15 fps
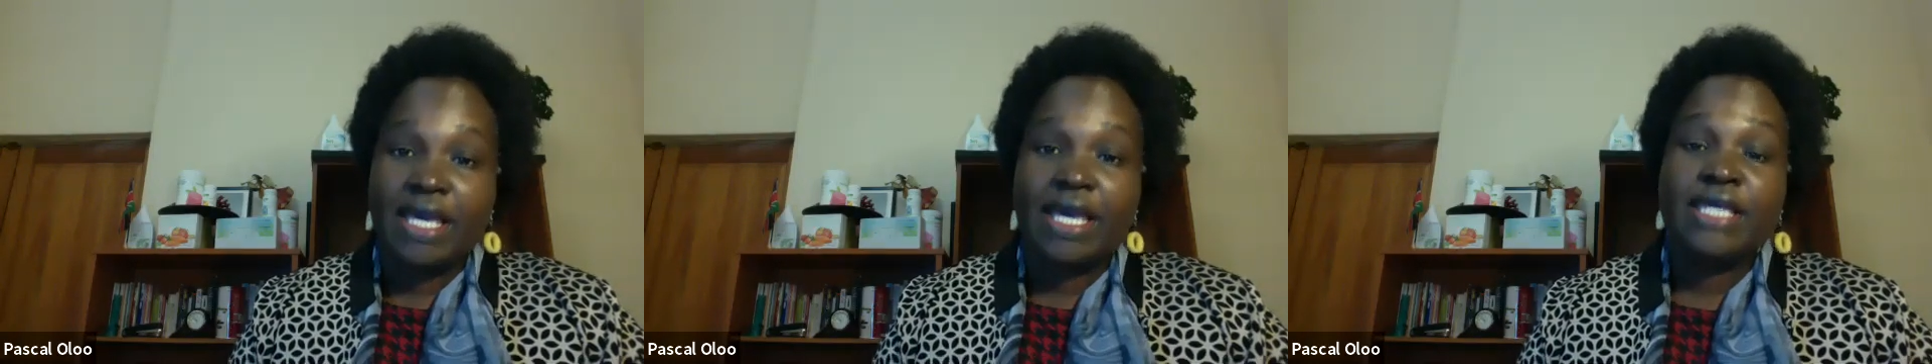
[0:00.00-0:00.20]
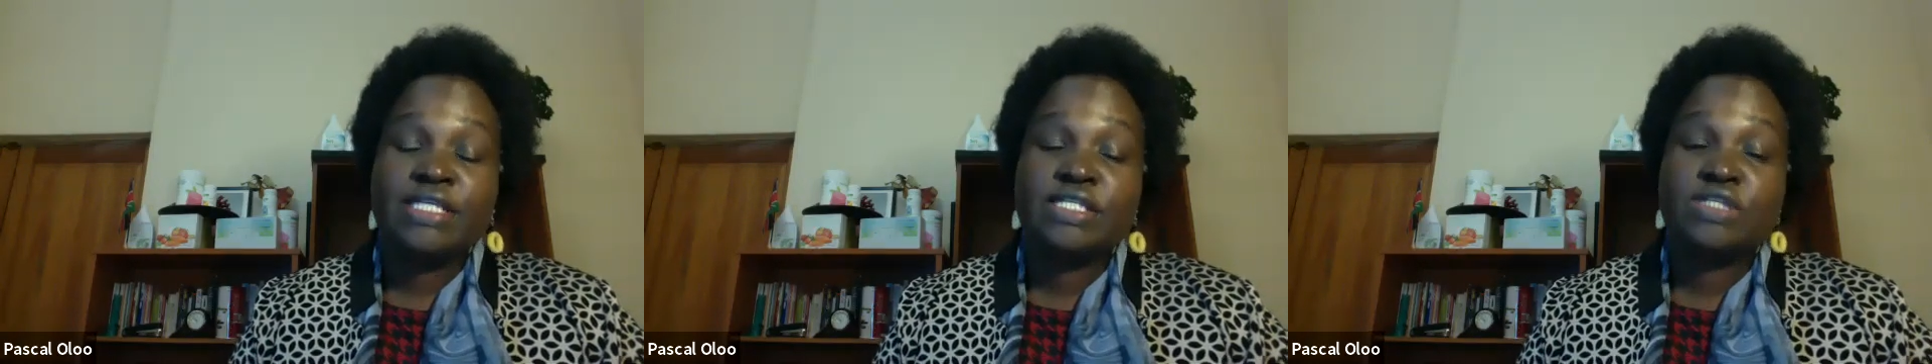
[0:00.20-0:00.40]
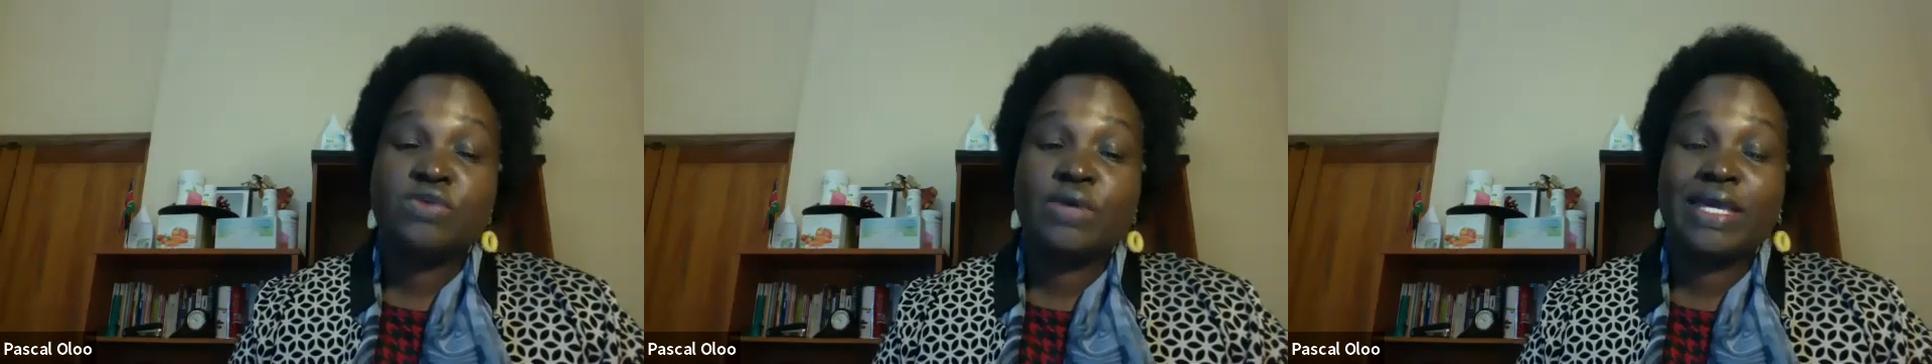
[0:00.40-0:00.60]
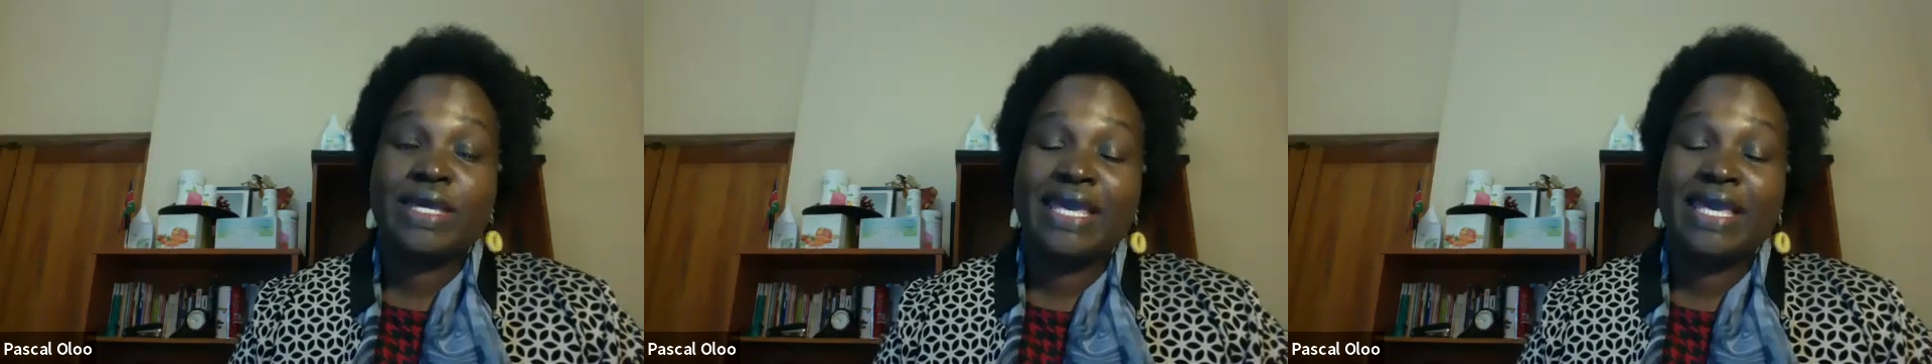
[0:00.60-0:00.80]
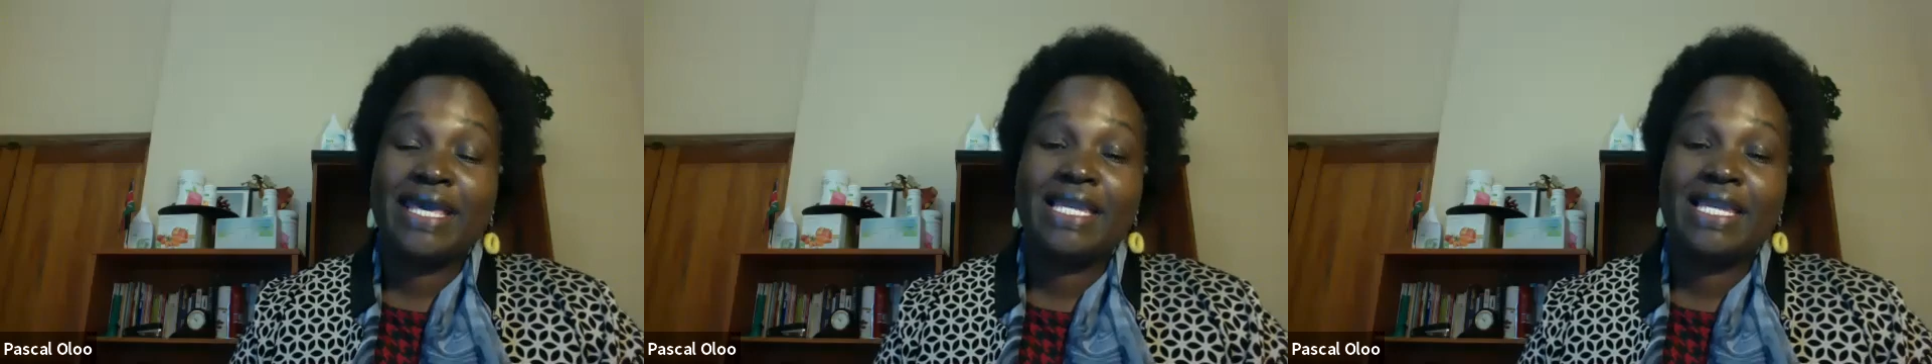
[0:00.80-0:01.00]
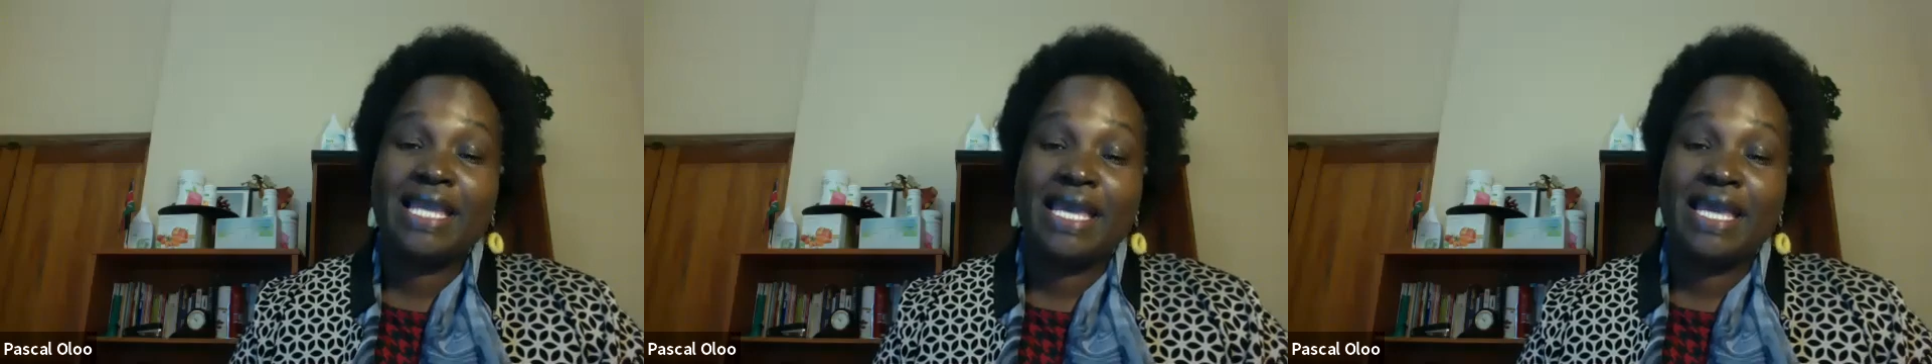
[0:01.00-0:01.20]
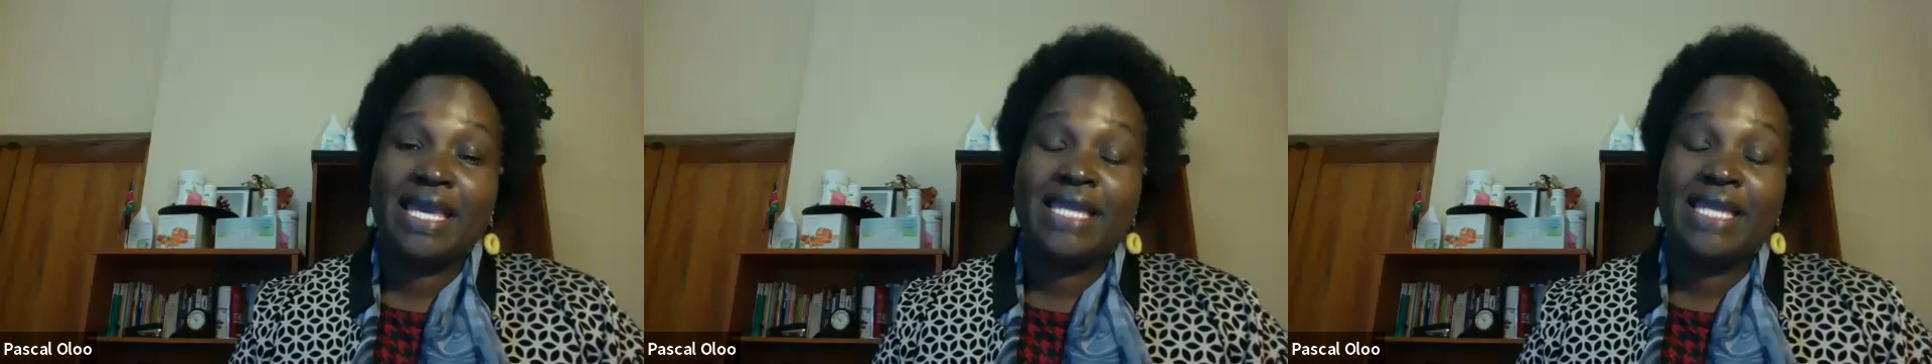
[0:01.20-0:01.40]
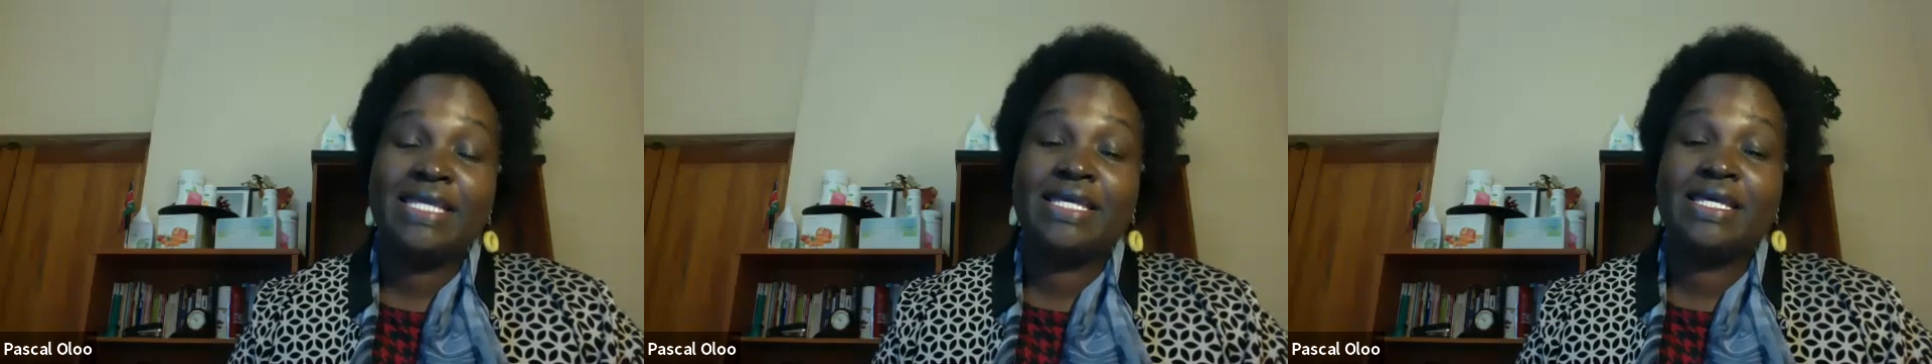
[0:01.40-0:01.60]
is to kill
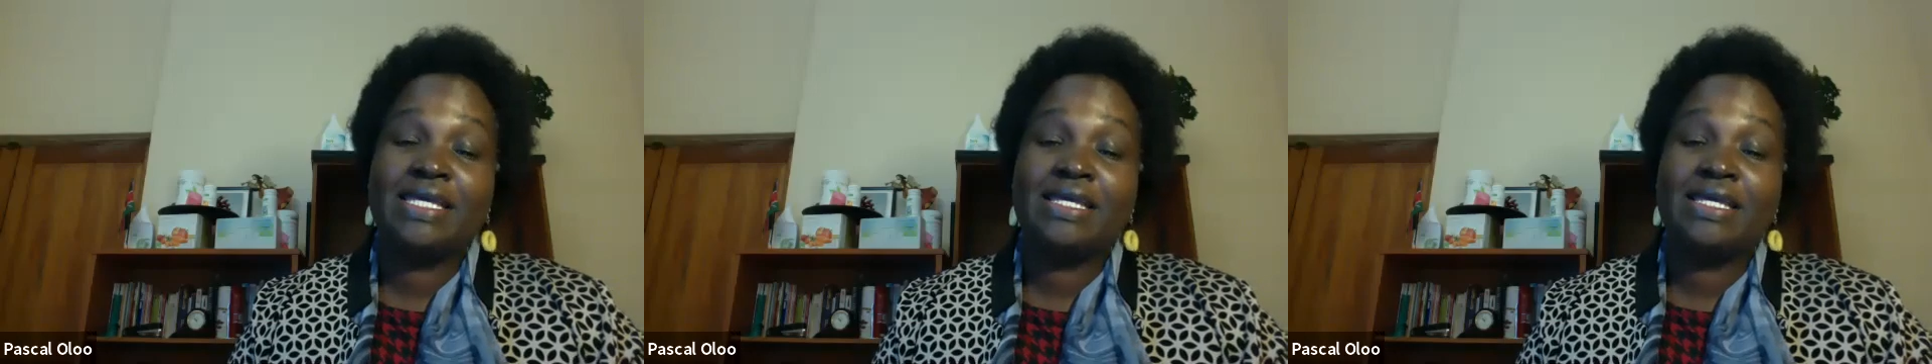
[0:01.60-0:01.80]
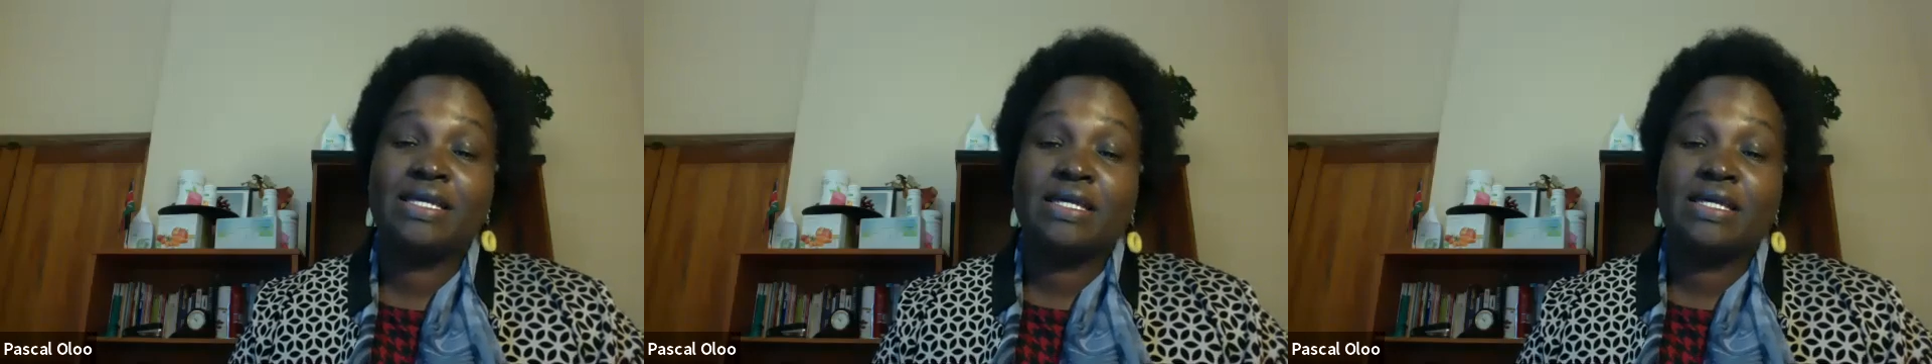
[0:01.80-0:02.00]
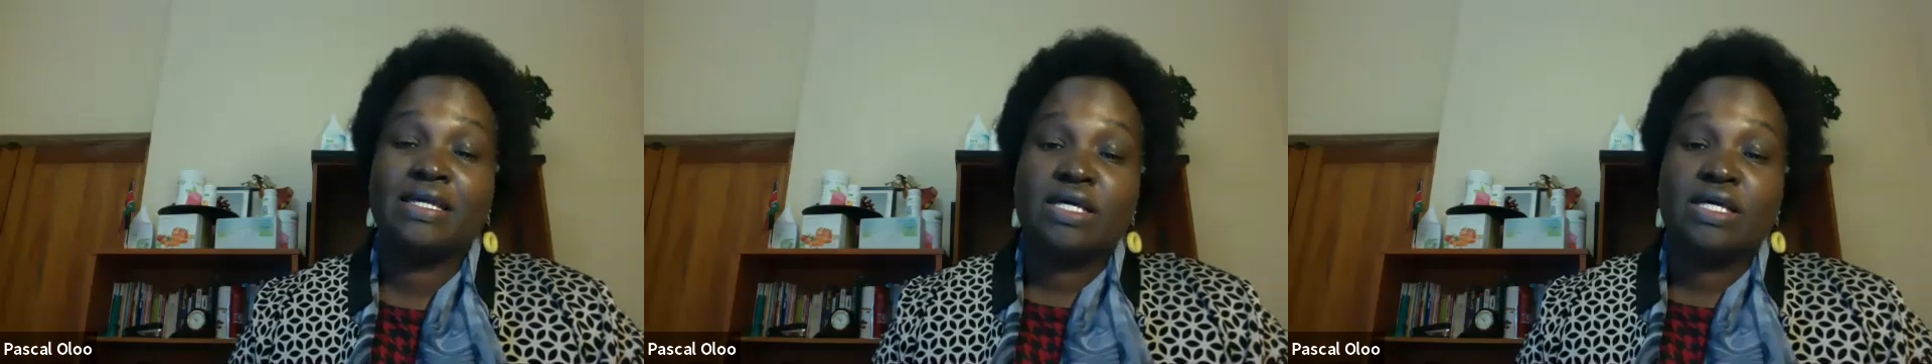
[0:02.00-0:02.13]
any